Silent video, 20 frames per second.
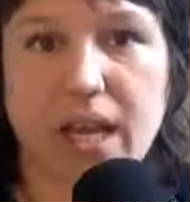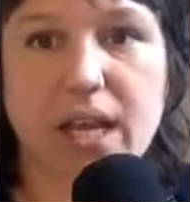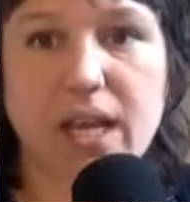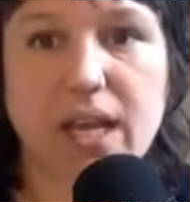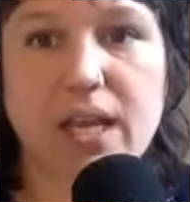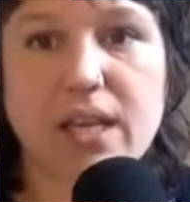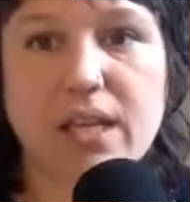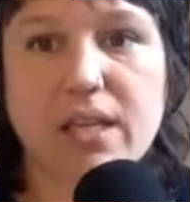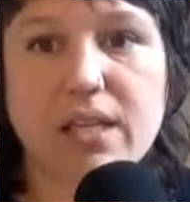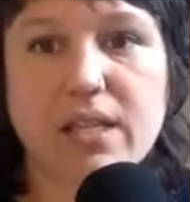
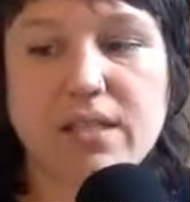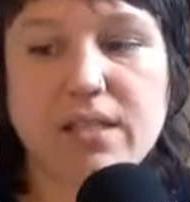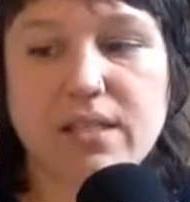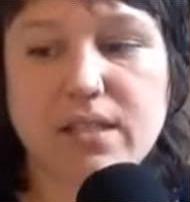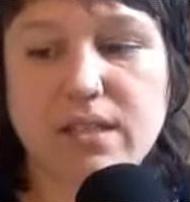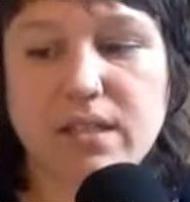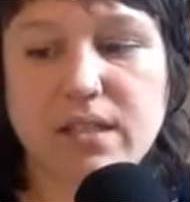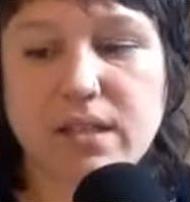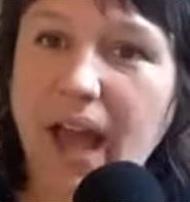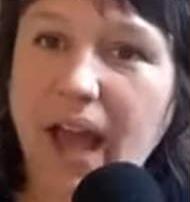
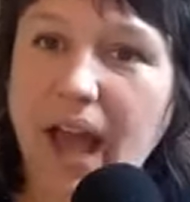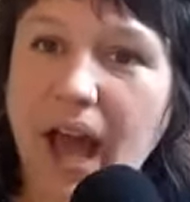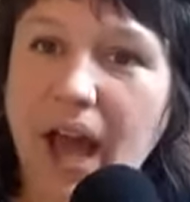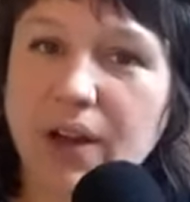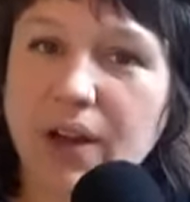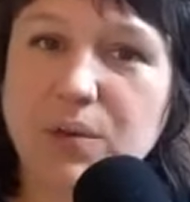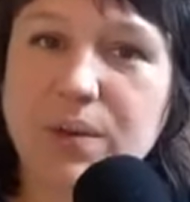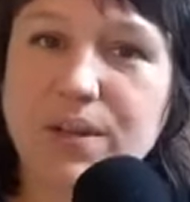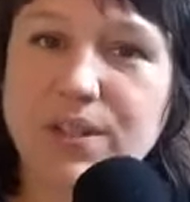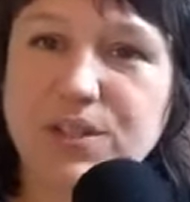is how
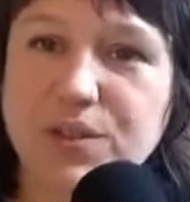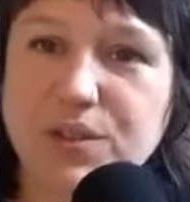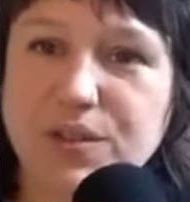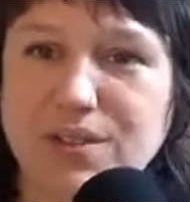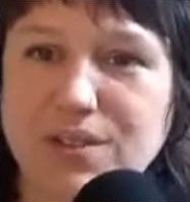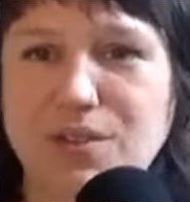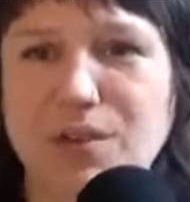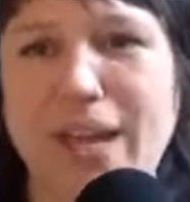do we do this?